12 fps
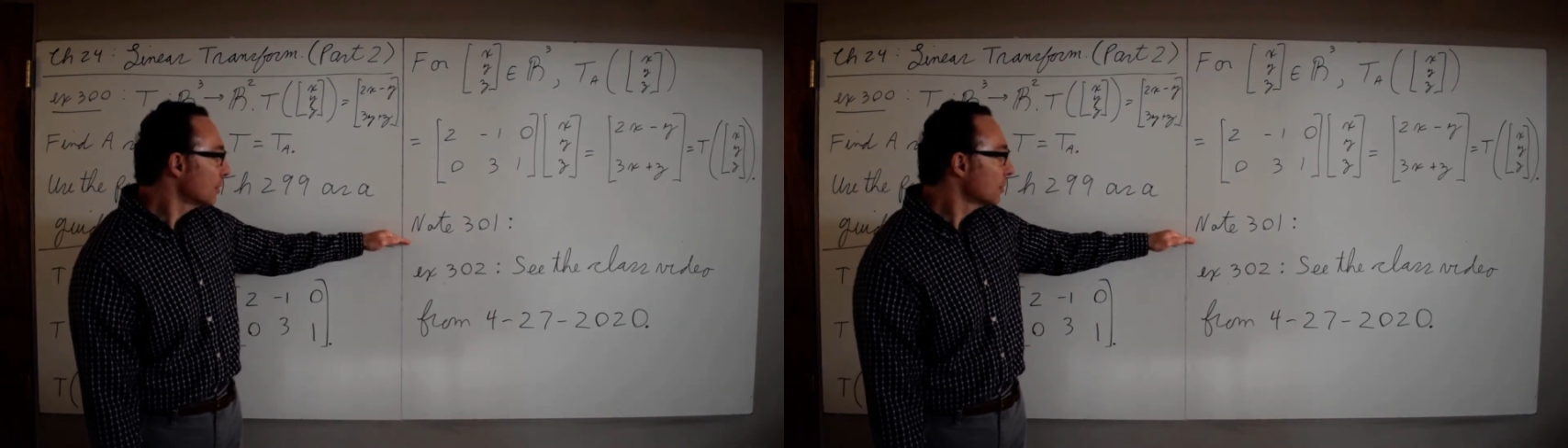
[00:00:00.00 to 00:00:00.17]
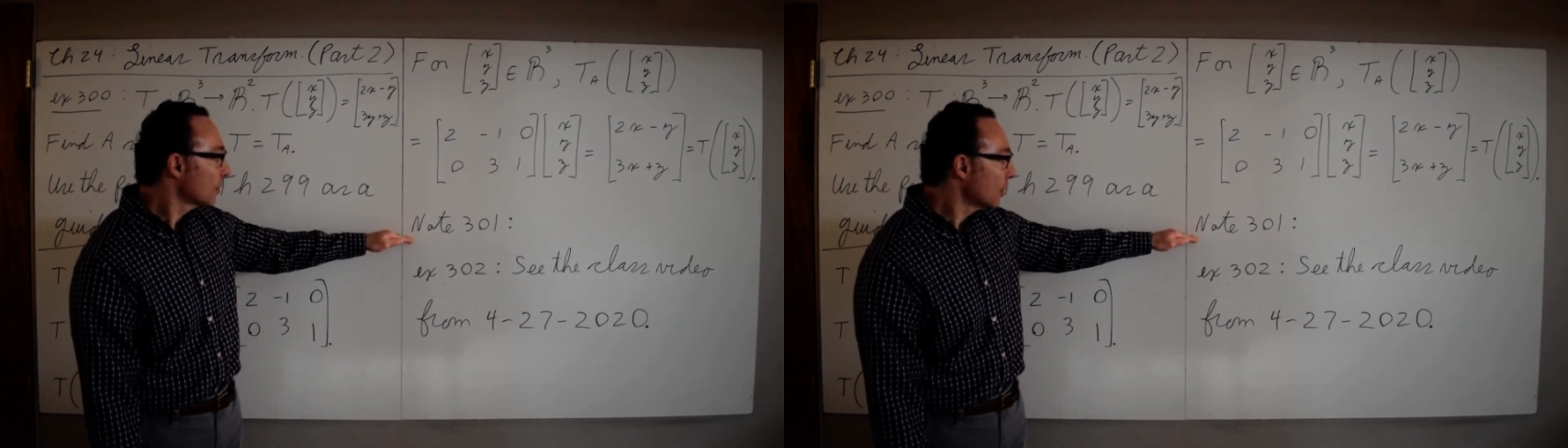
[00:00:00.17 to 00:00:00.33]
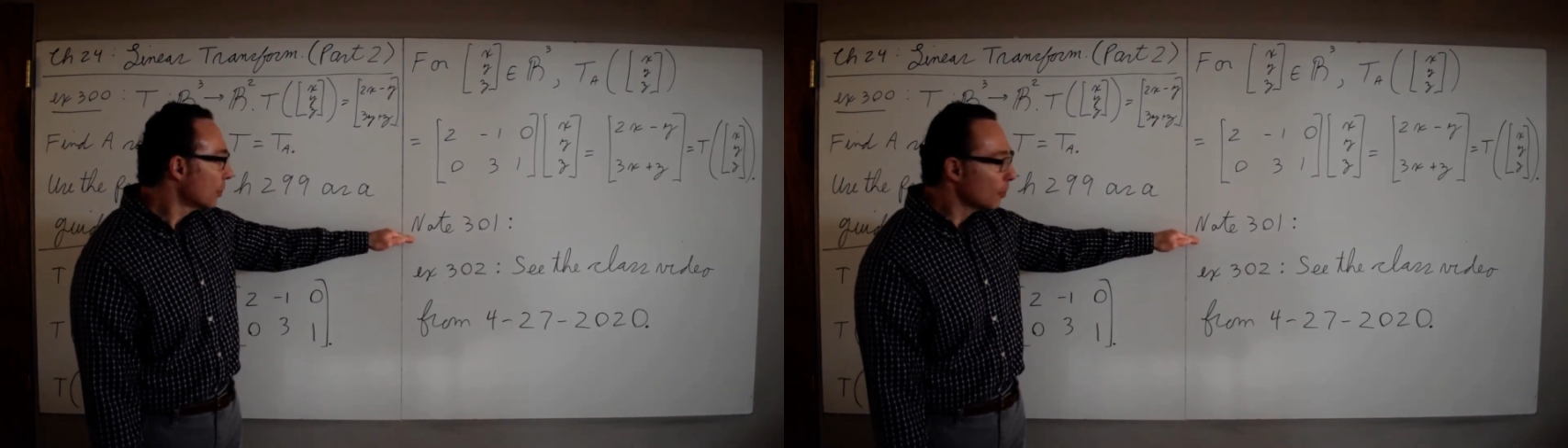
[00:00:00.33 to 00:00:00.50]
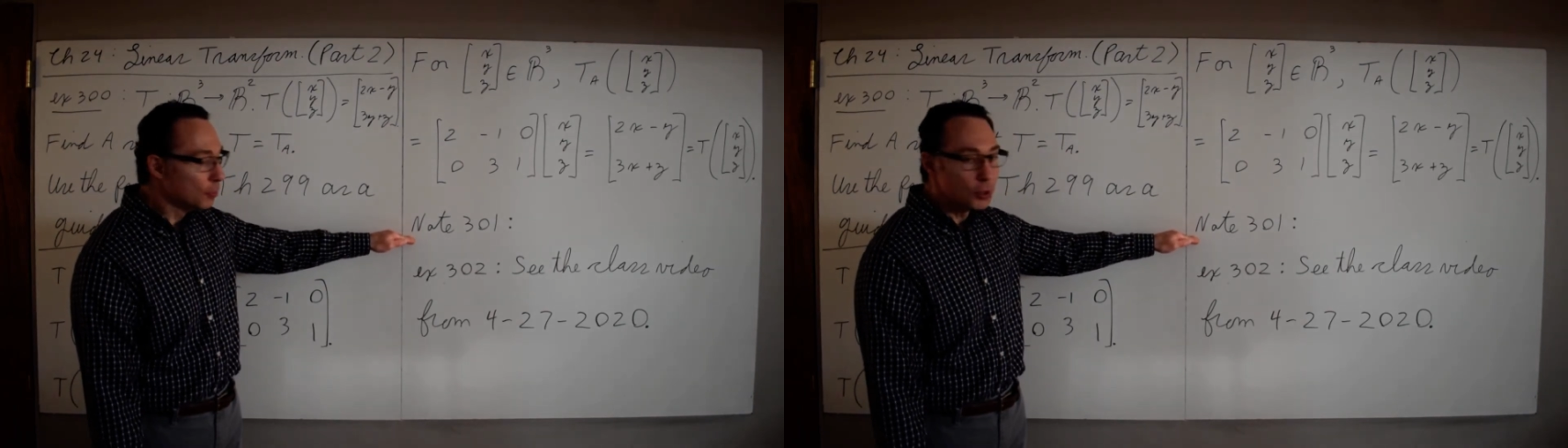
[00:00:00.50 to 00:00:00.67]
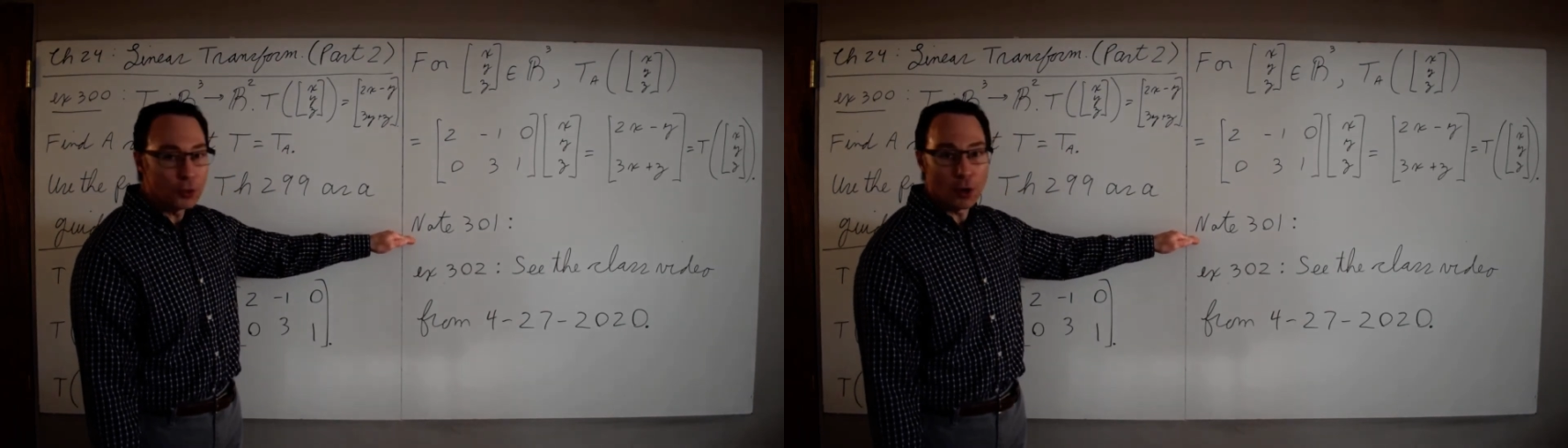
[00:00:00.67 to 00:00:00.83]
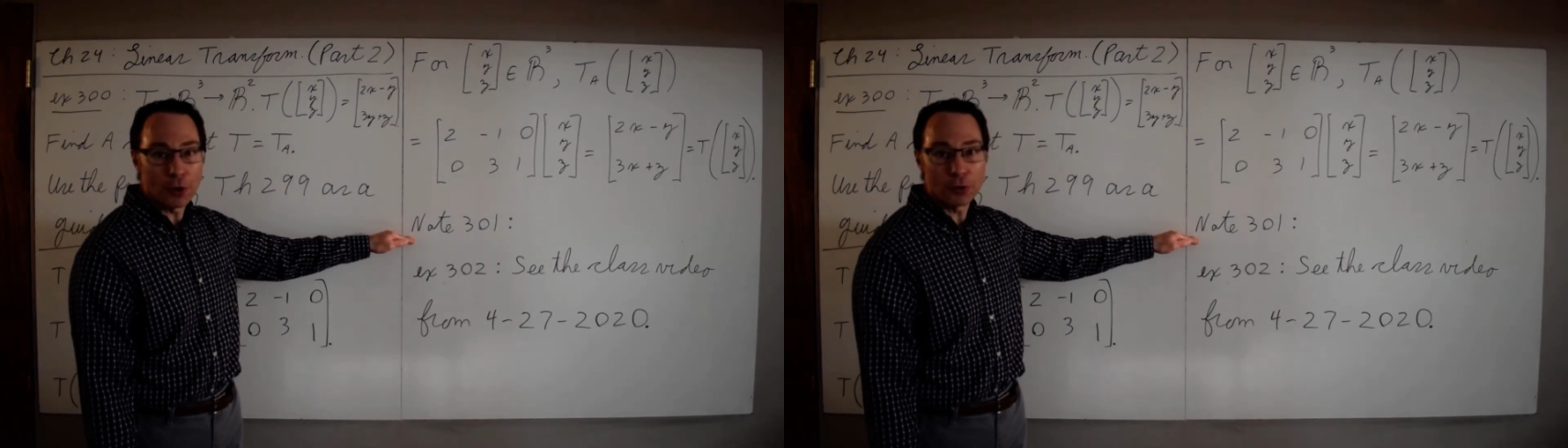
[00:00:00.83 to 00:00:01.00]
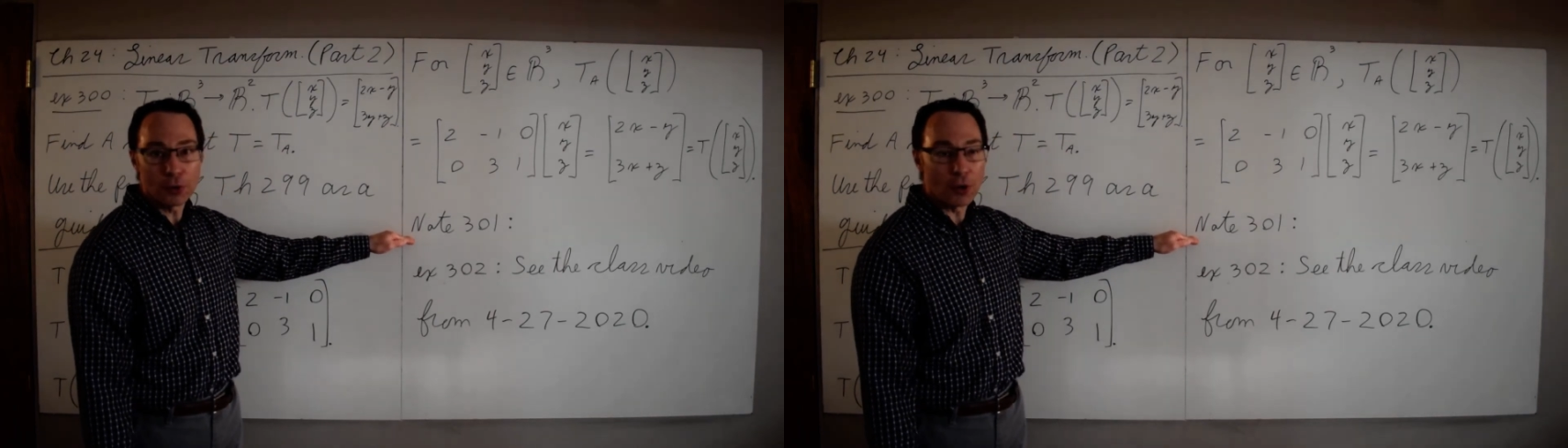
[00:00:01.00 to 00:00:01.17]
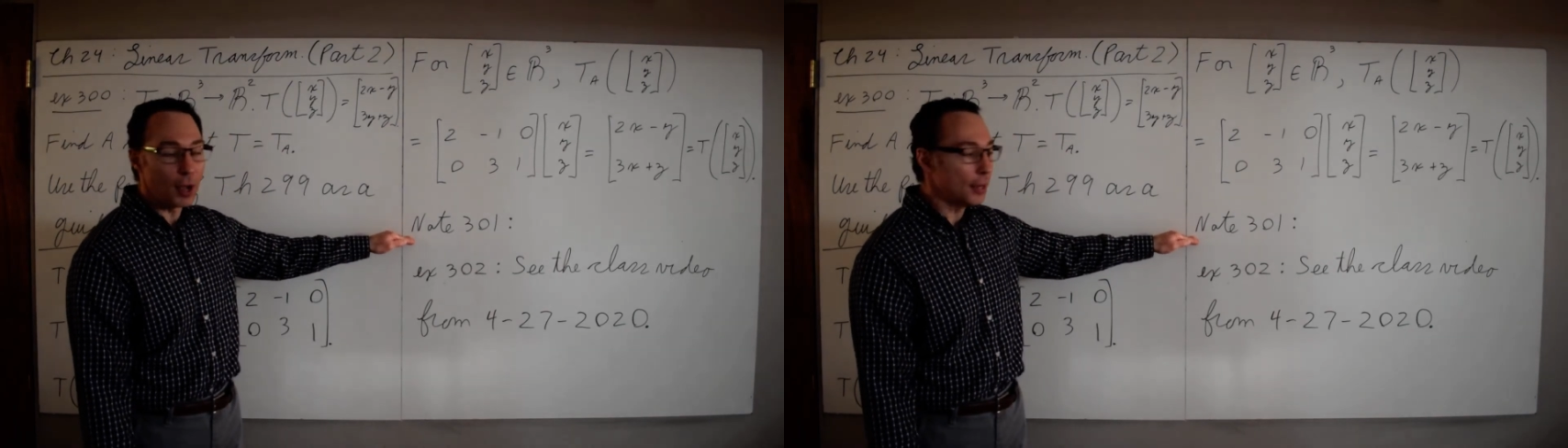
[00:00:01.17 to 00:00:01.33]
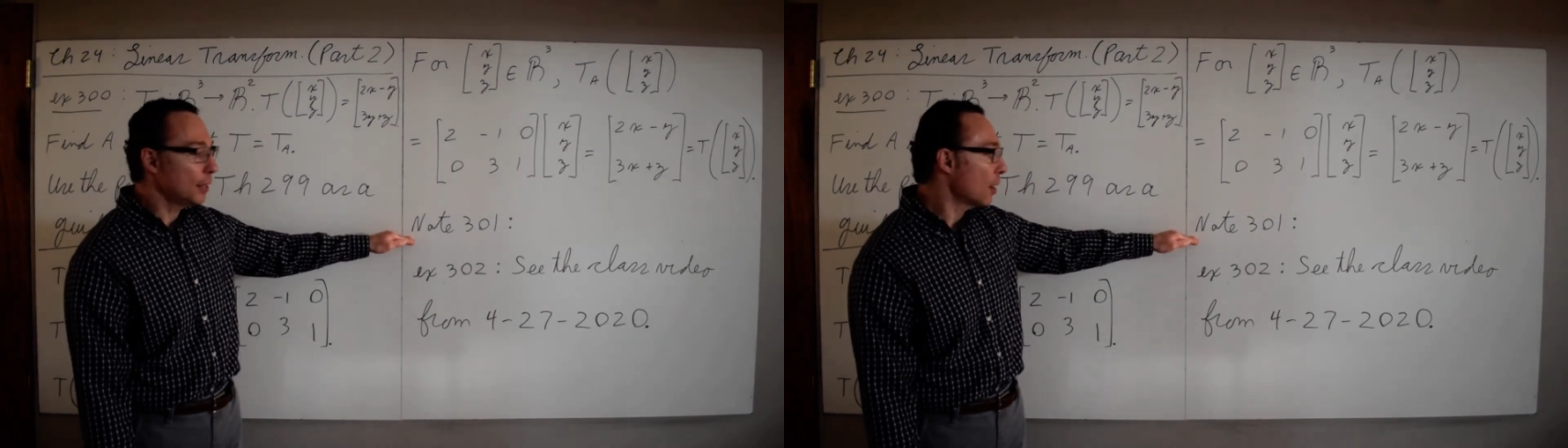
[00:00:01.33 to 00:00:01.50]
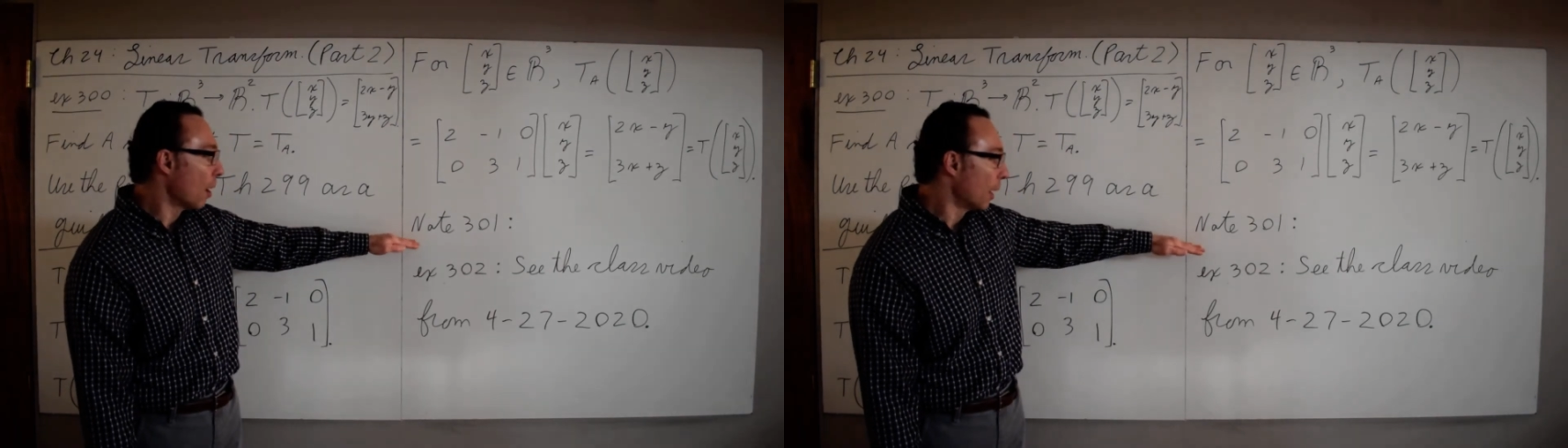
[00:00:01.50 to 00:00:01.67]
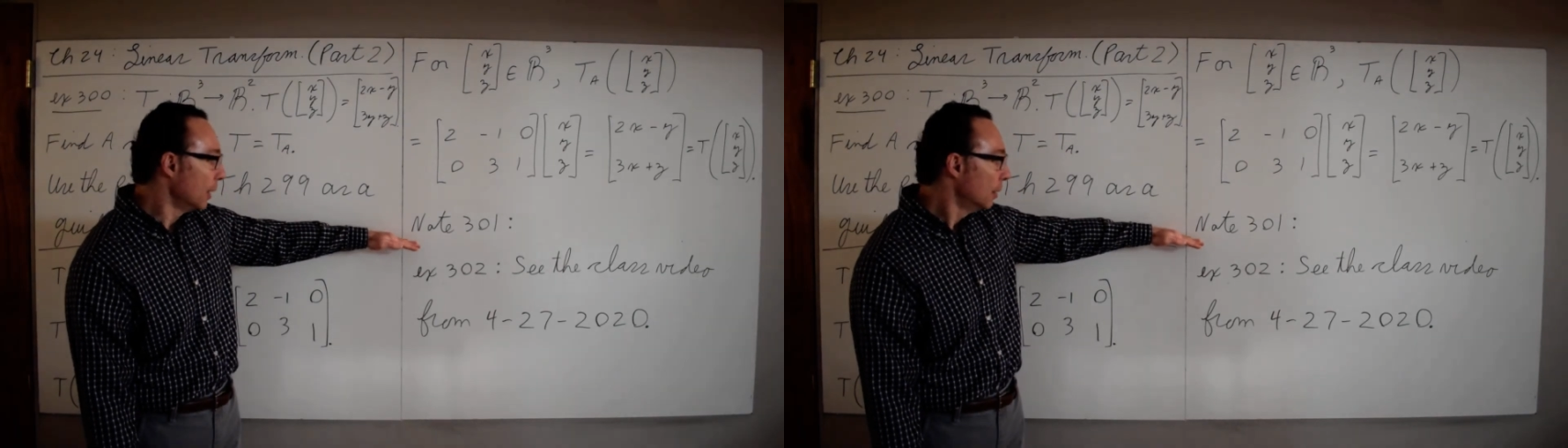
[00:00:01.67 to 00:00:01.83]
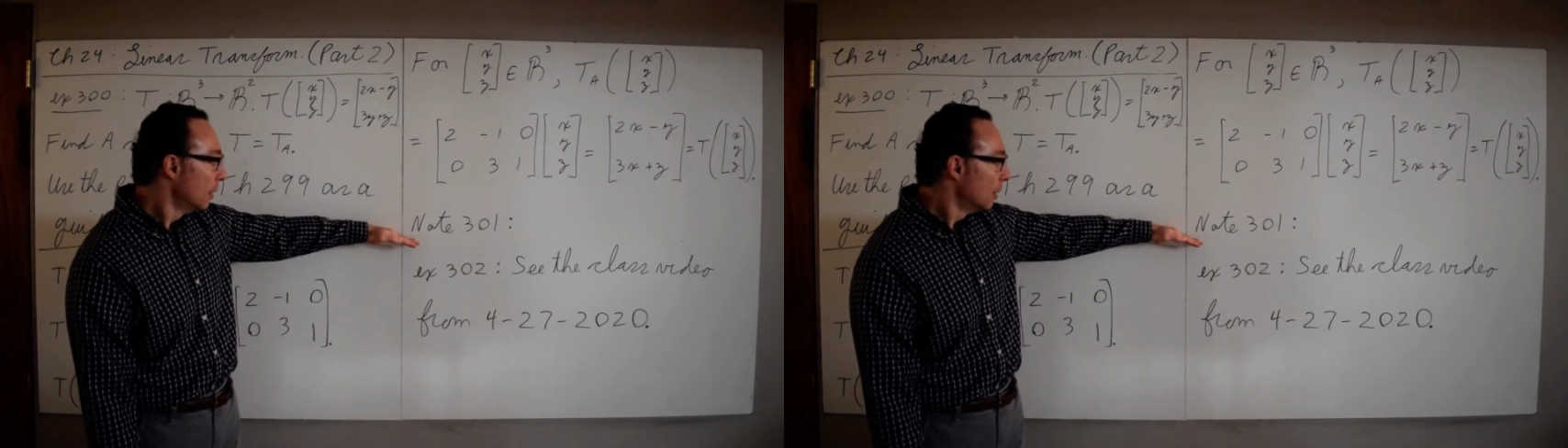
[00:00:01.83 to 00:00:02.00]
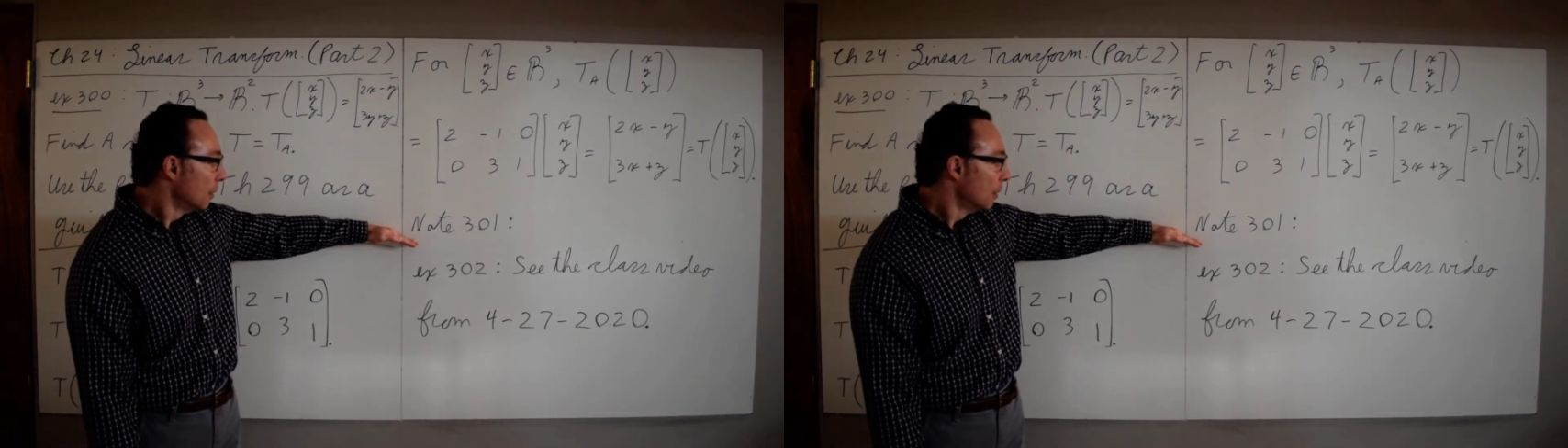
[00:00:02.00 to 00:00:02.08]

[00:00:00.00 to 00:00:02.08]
as theorem 299,